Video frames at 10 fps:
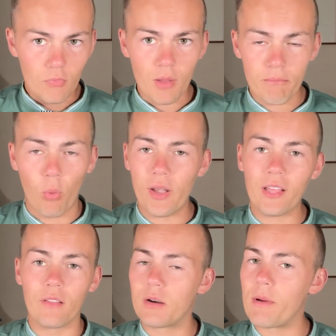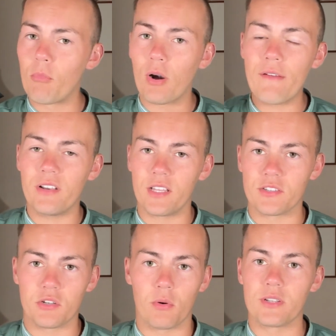pointing a little bit more
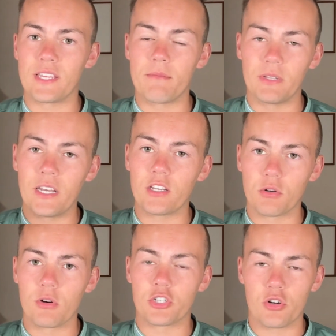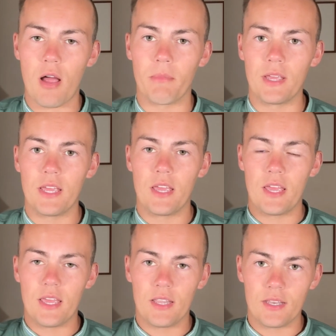evidence towards him leaning towards Trump.
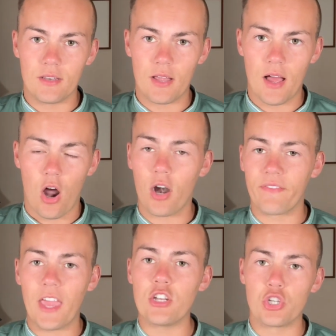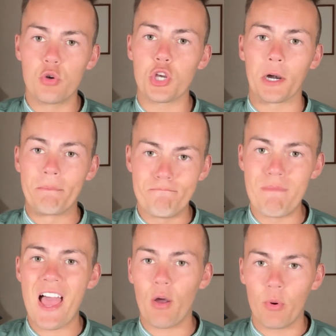RFK Jr.
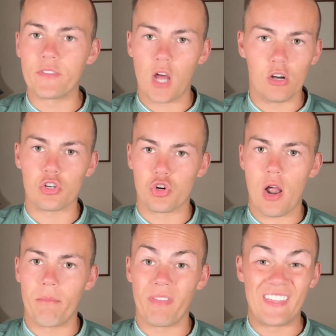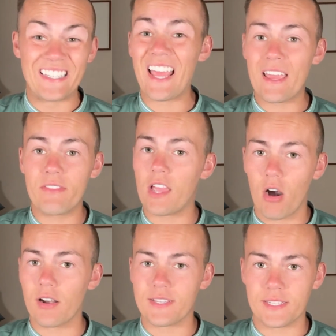met with Donald Trump the day of the
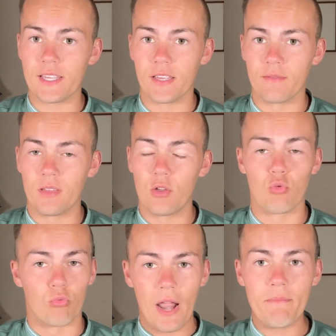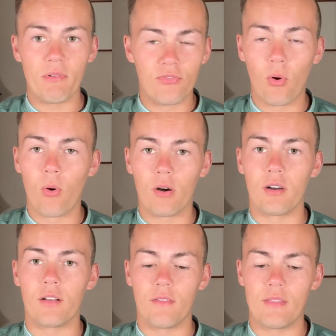RNC, right
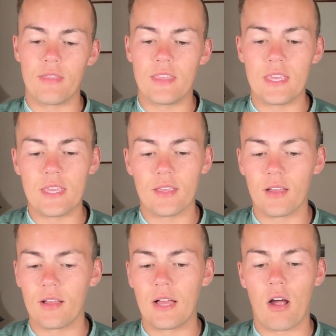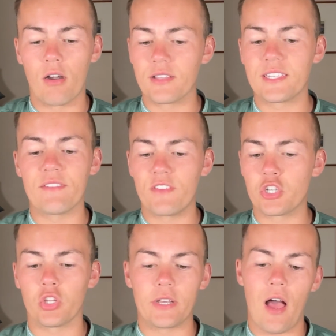before the RNC
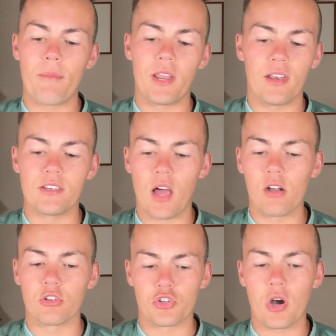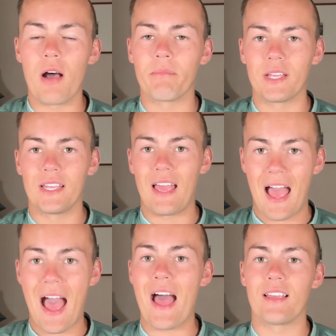officially nominated Donald Trump
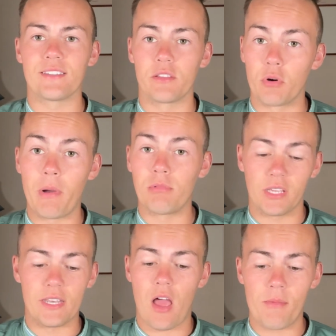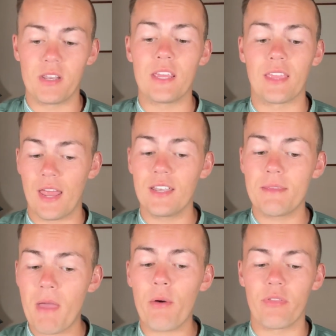as the Republican nominee. Kennedy
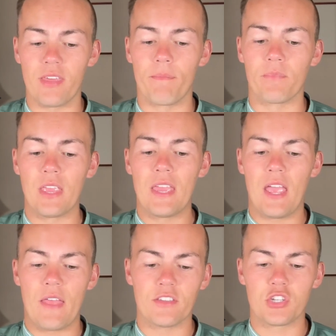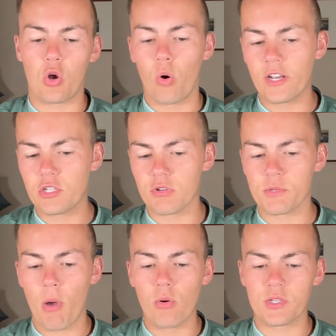met with him. And this is according to a
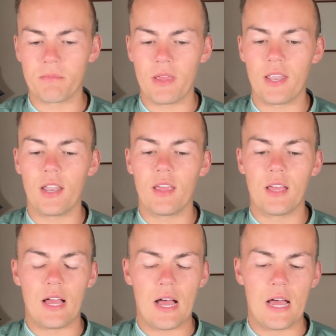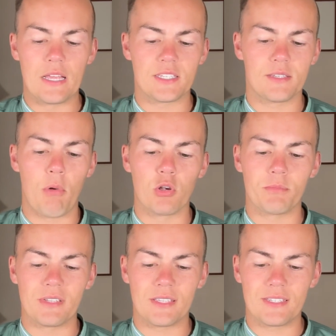spokesman
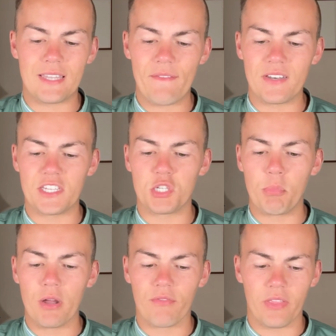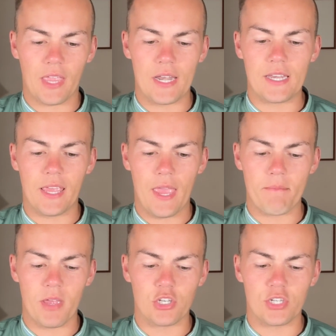Stephanie Spear for the Kennedy
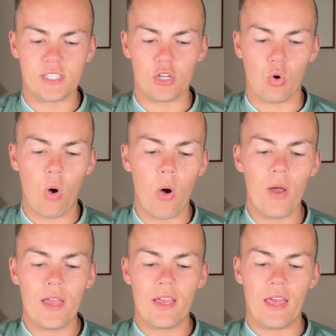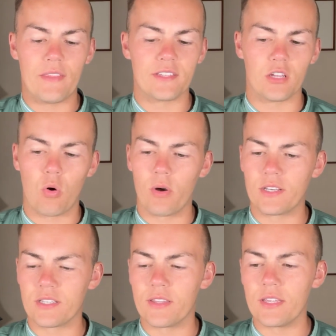campaign. She said, quote, and this is
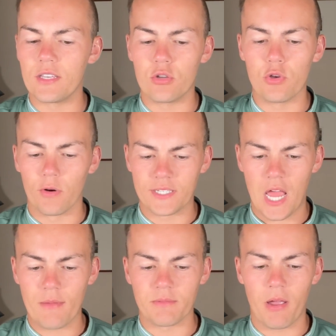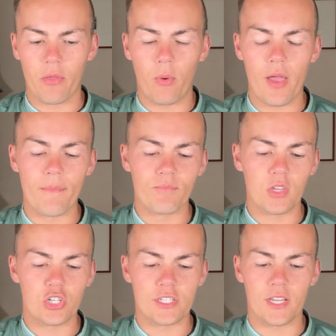according to the New York Times, by the way.
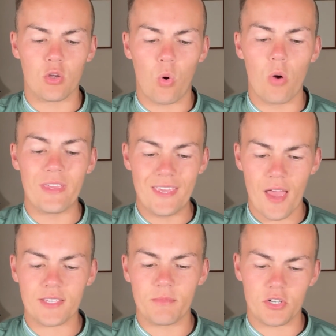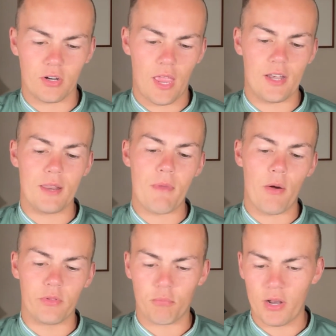She said, quote, "Yes, Mr. Kennedy met
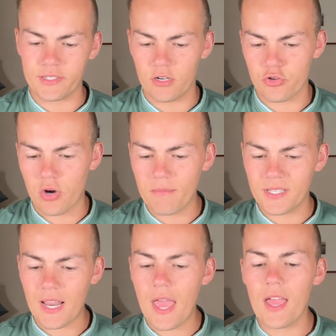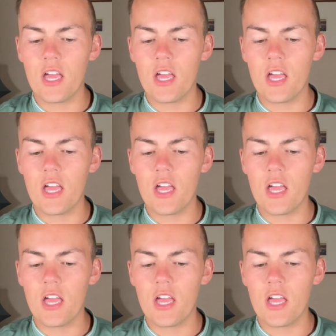with President Trump today